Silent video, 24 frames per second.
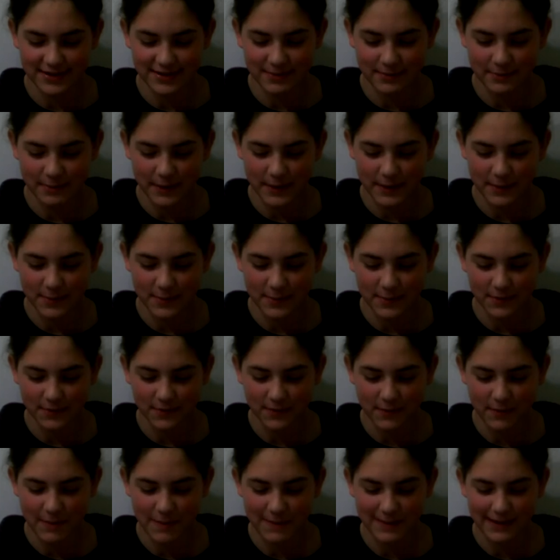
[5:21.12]
people
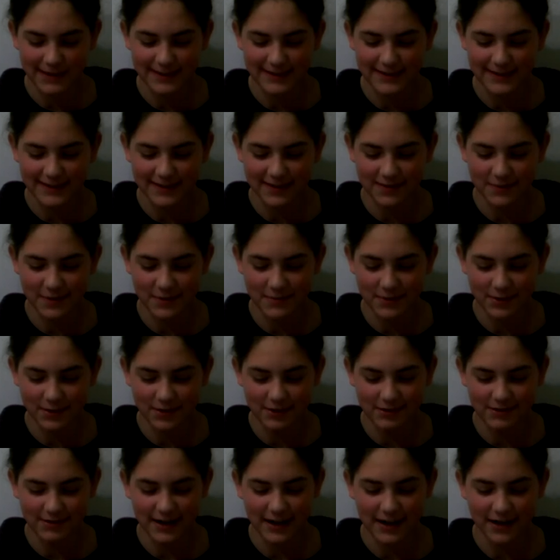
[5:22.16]
from the Middle East have been pulled
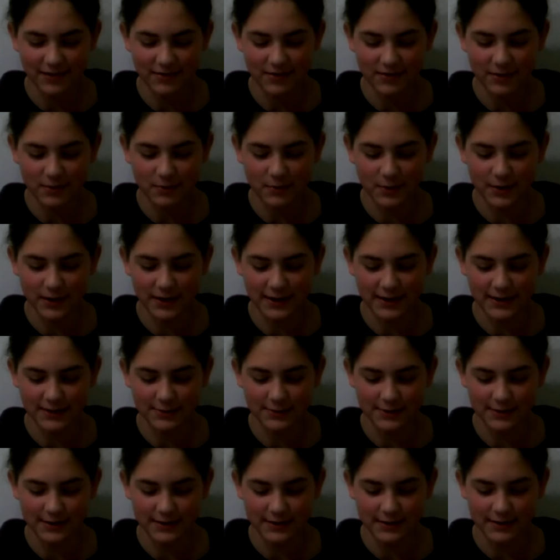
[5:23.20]
away for pointless
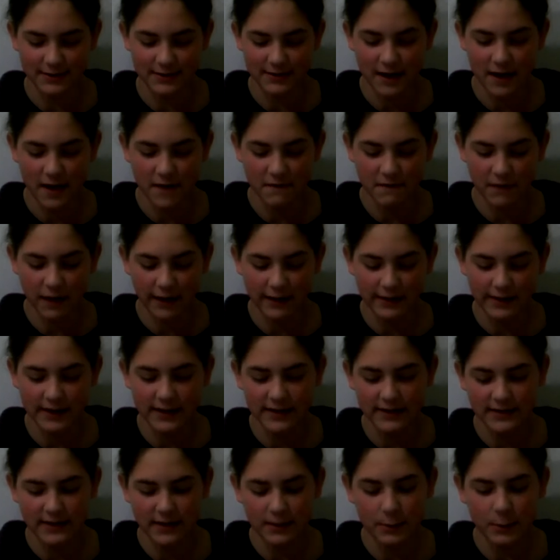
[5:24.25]
reasons. Finally,
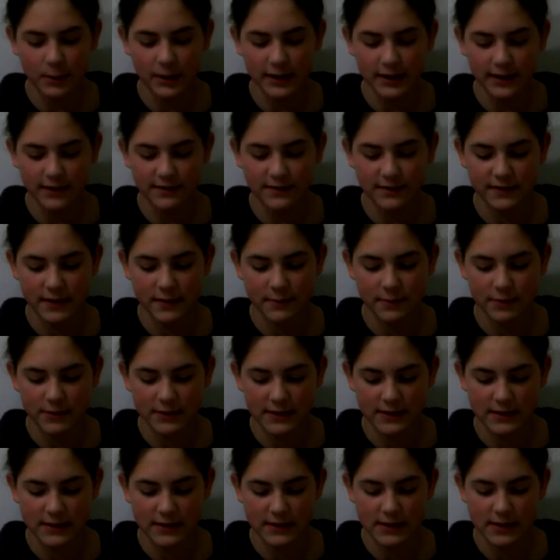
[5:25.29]
someone gives them a
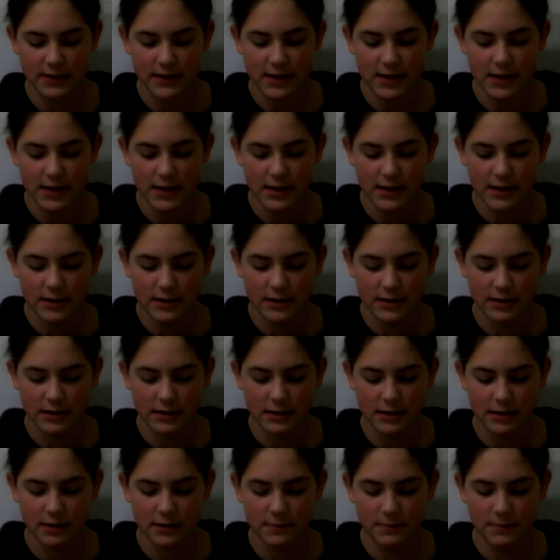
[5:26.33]
reason
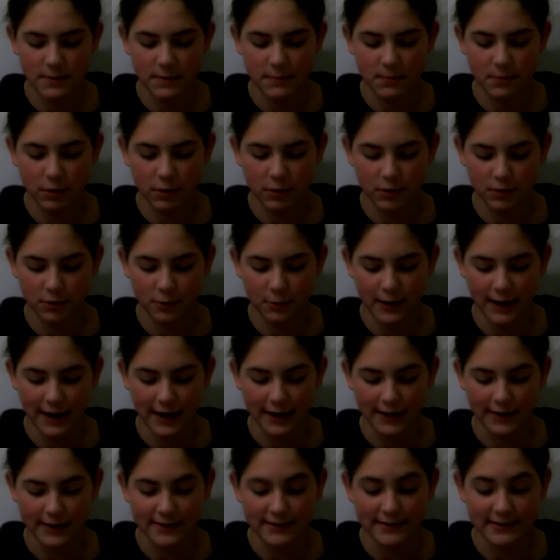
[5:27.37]
to be pulled away
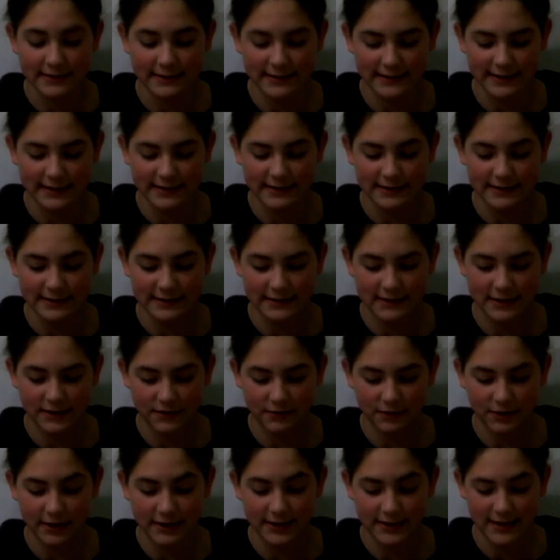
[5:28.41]
6
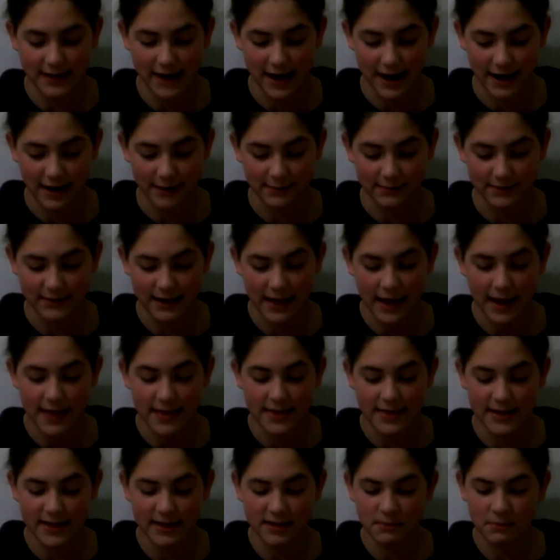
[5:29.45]
different times.
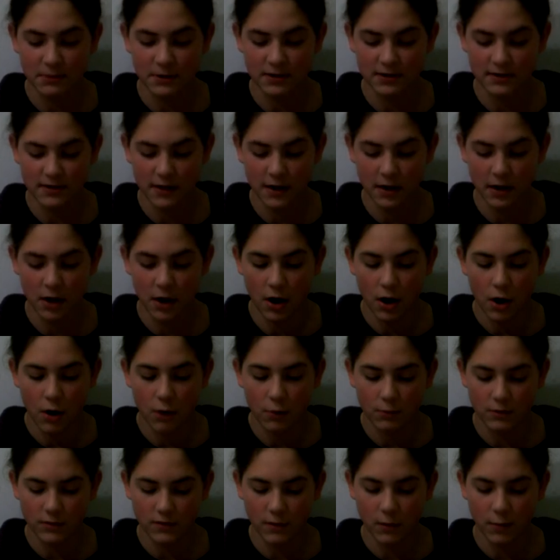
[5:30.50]
This person
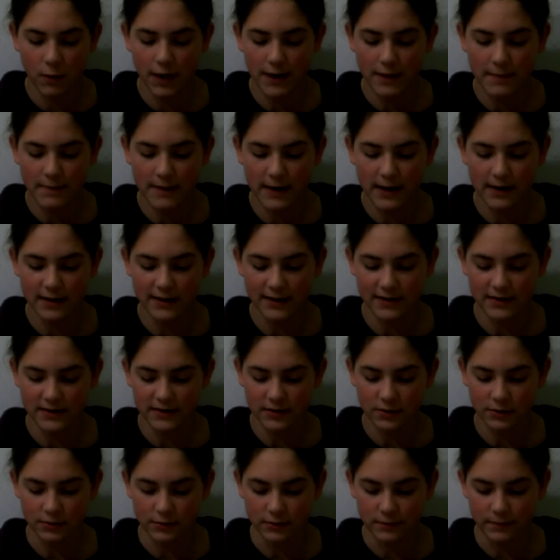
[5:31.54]
was a white Maryland
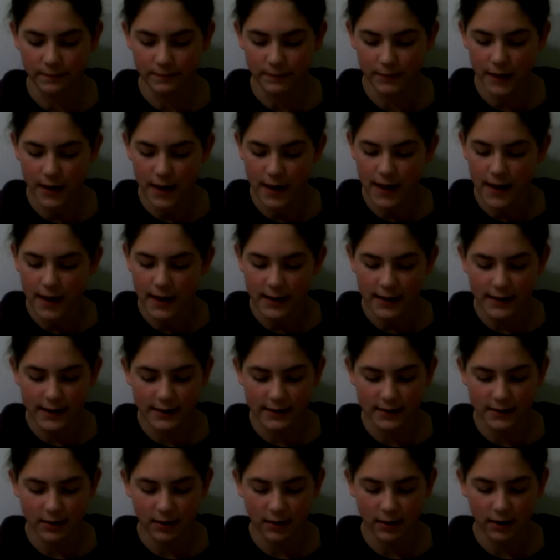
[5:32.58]
student. He
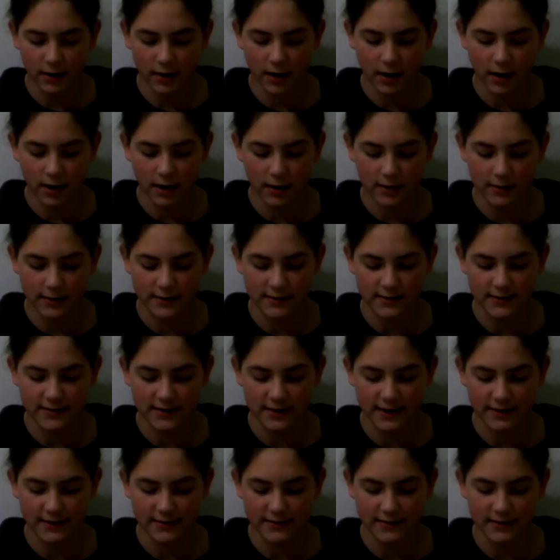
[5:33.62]
took
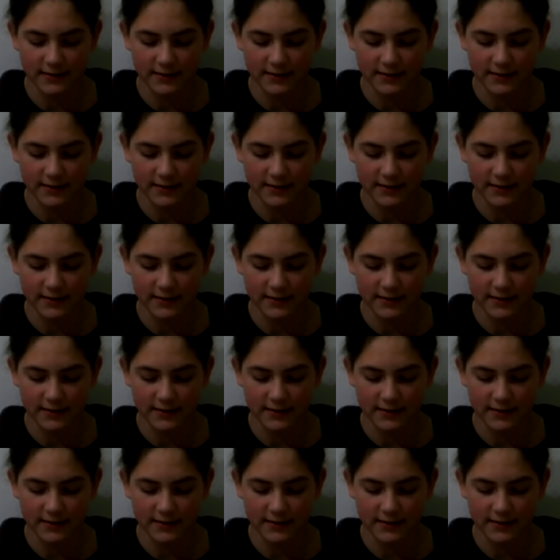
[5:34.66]
6